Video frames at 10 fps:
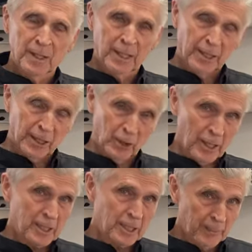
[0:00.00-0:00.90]
I got to
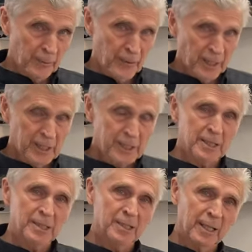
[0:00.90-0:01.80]
correct a couple
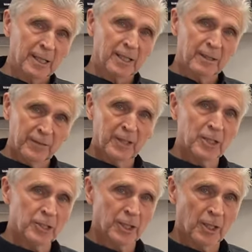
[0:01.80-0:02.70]
things and
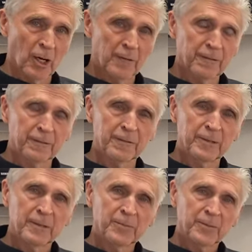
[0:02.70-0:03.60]
finish it off
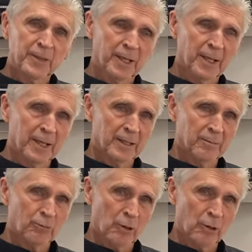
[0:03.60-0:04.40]
and